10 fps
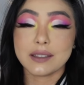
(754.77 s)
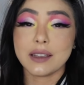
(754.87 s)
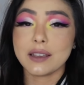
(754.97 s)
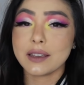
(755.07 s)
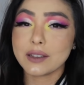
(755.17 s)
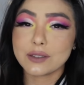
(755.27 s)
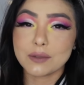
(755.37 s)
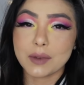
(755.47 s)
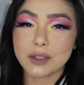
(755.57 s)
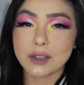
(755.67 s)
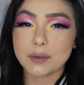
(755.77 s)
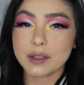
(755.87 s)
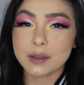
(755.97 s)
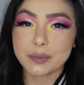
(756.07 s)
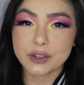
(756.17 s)
thank you guys so much. I
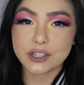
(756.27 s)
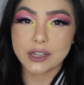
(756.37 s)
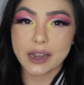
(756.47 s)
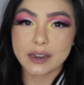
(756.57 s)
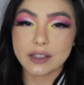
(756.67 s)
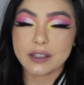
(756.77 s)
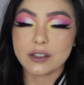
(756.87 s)
really appreciate it.